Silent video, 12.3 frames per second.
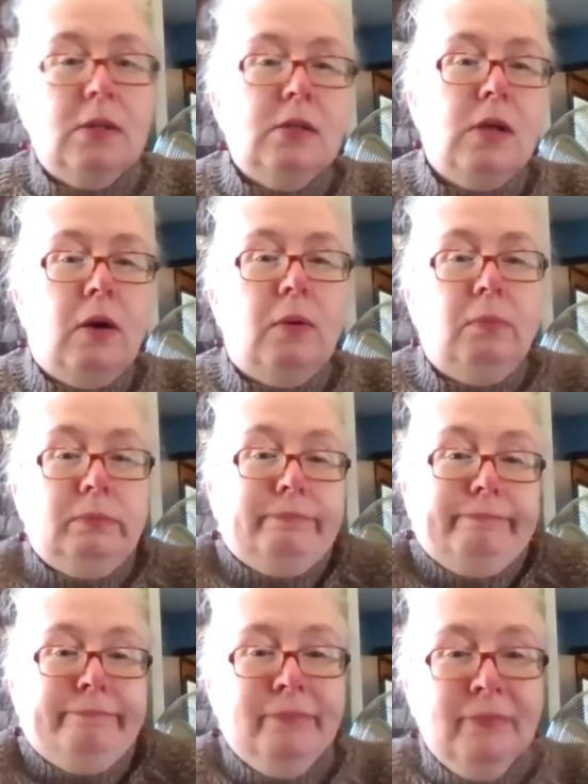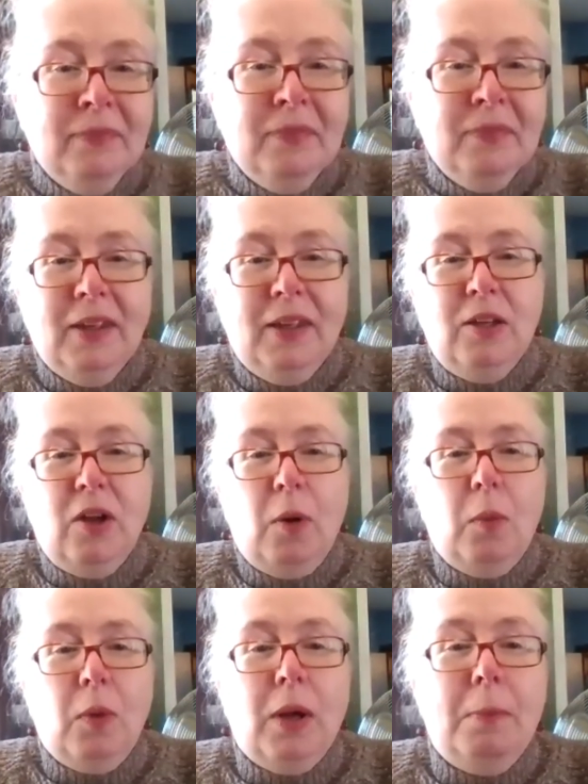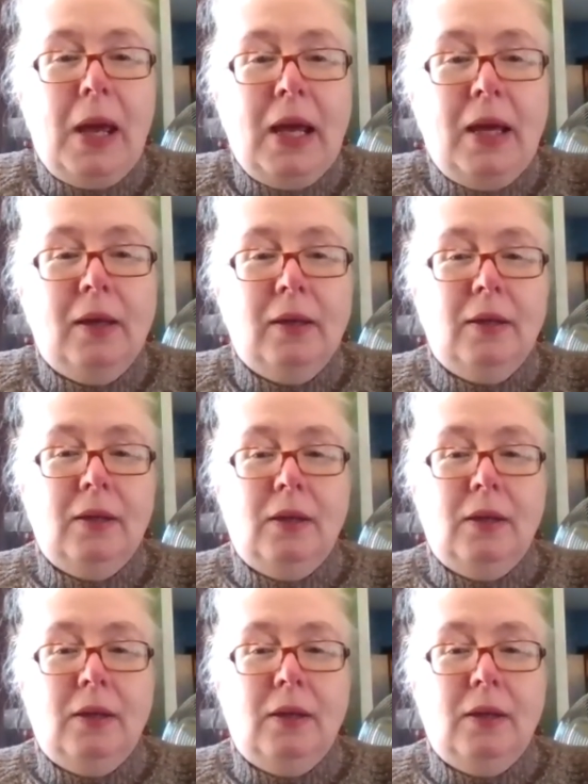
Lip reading: So you don't want to make